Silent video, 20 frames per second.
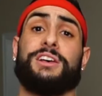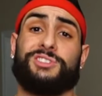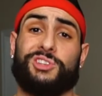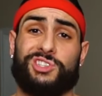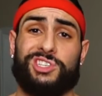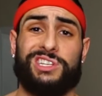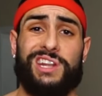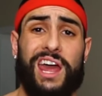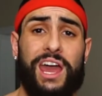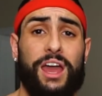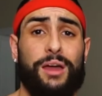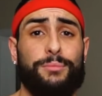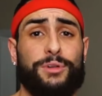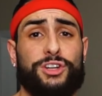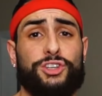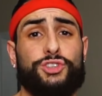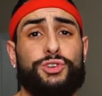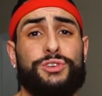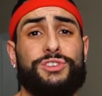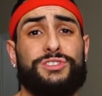So today I'm
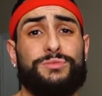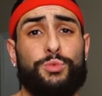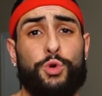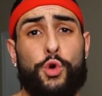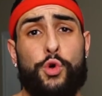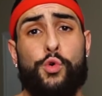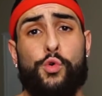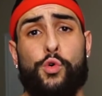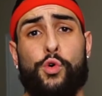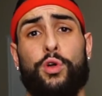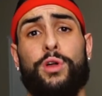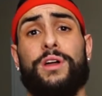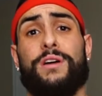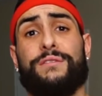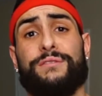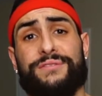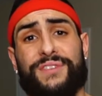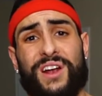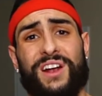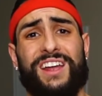gonna show you some
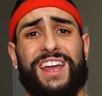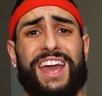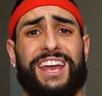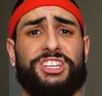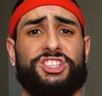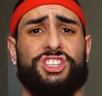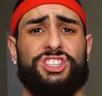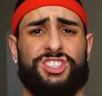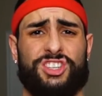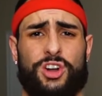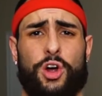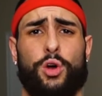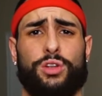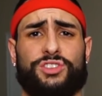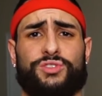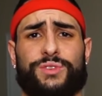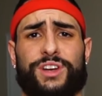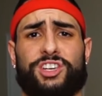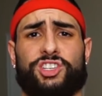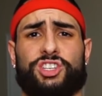cool variations and
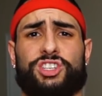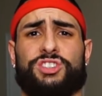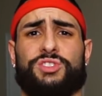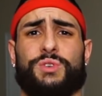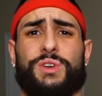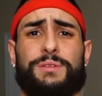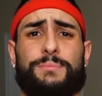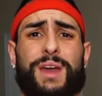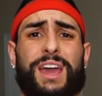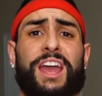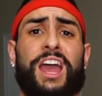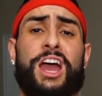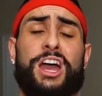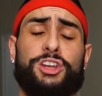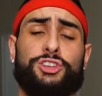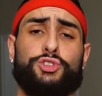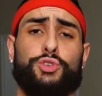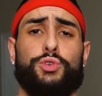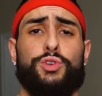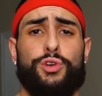alterations you can
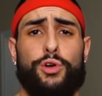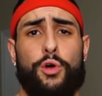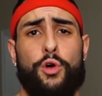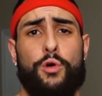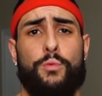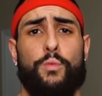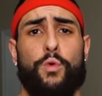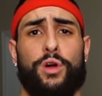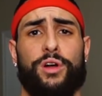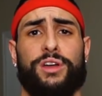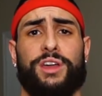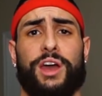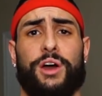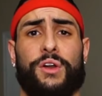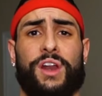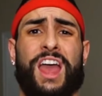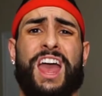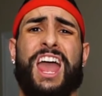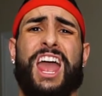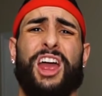make to your home
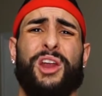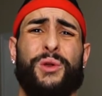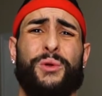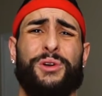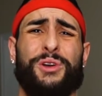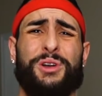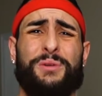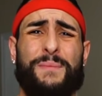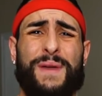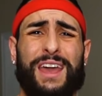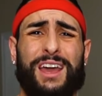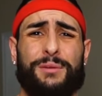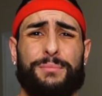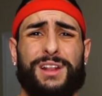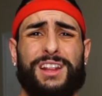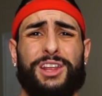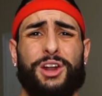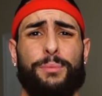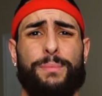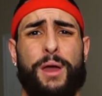workout in order to make them a
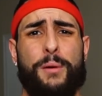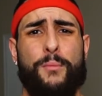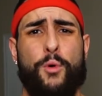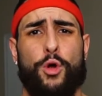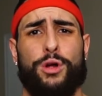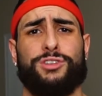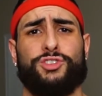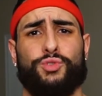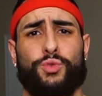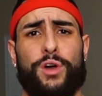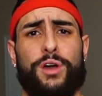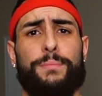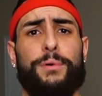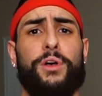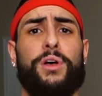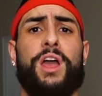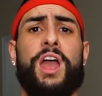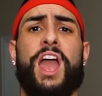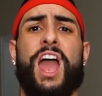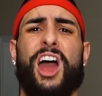little bit more
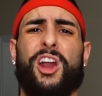enjoyable